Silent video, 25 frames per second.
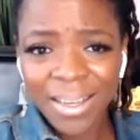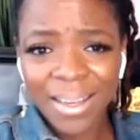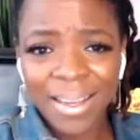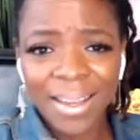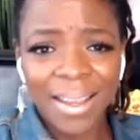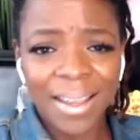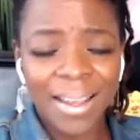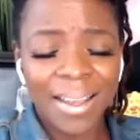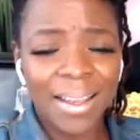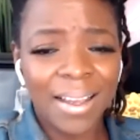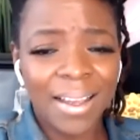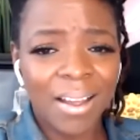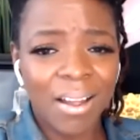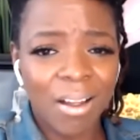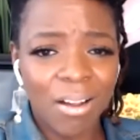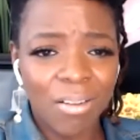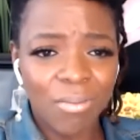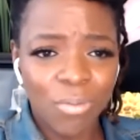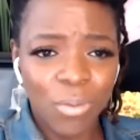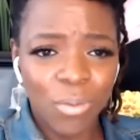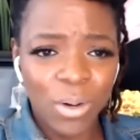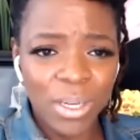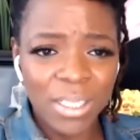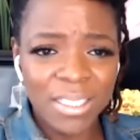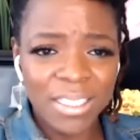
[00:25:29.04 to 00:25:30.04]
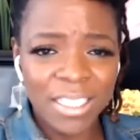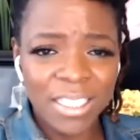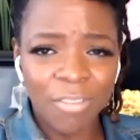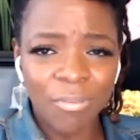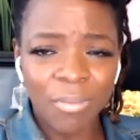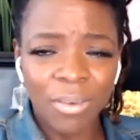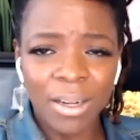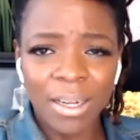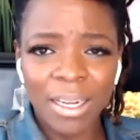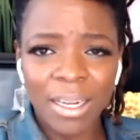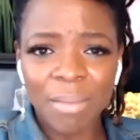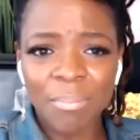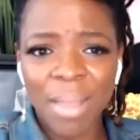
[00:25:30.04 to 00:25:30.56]
Yeah, our voice
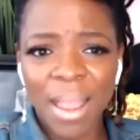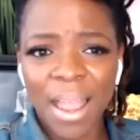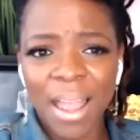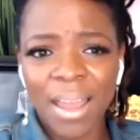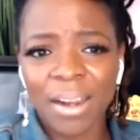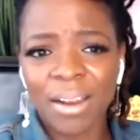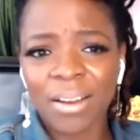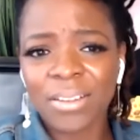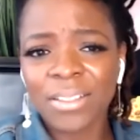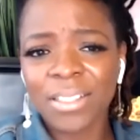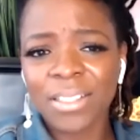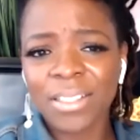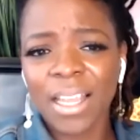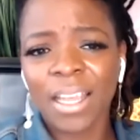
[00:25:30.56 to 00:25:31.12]
definitely matters.